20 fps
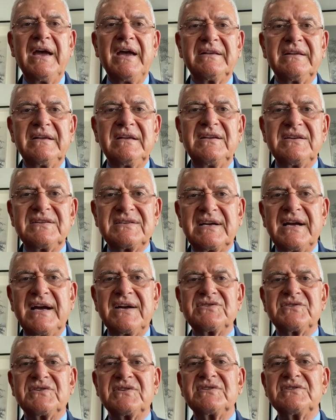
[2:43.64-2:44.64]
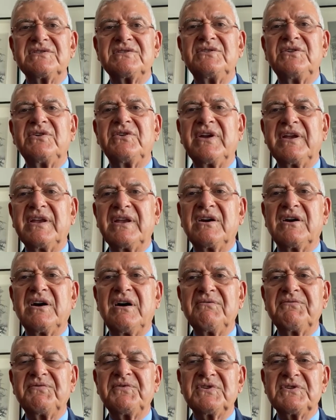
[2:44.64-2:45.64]
the discussions during the
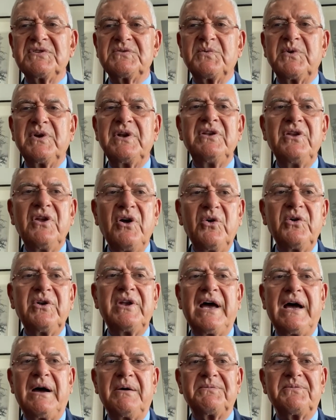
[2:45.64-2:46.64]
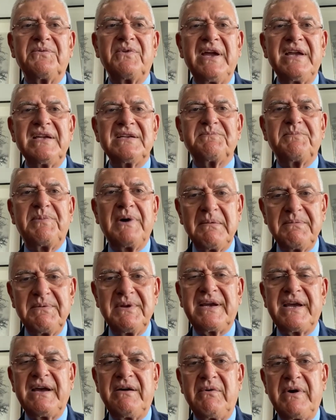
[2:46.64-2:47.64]
conference will no doubt raise
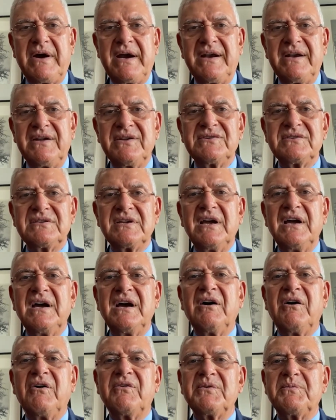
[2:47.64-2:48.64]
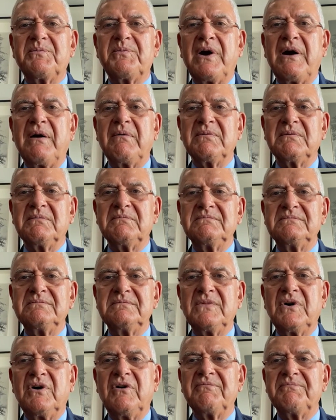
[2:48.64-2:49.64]
public awareness of the problem
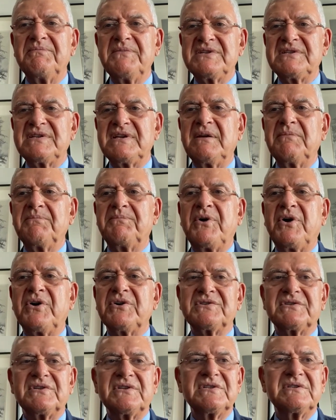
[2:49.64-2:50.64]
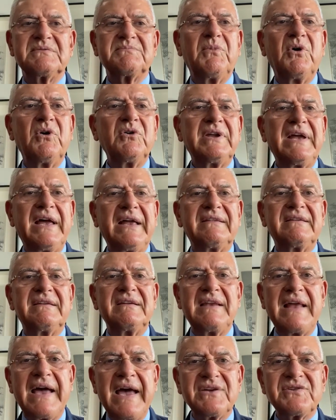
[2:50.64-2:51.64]
of missing persons, both at the
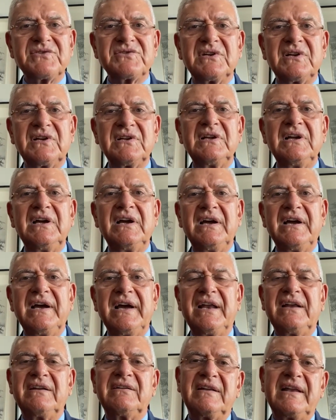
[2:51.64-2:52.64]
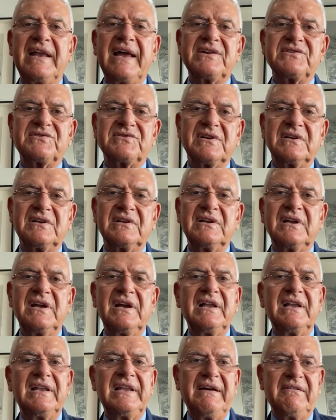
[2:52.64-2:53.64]
national and international
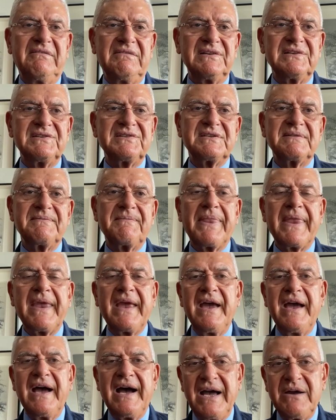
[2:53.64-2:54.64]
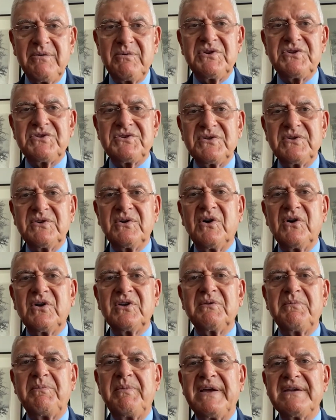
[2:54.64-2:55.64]
levels. I wish you all
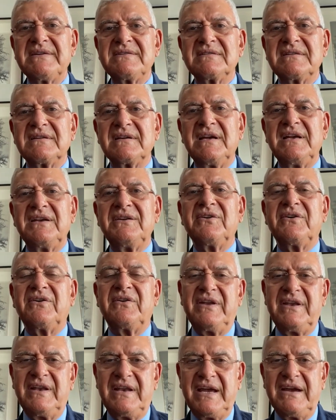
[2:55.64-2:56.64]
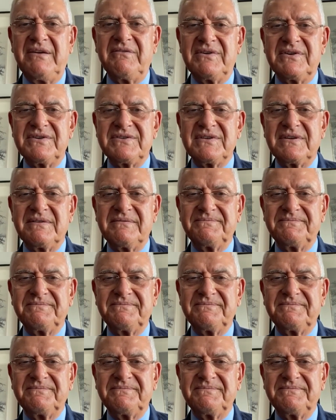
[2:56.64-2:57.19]
the best in your endeavors.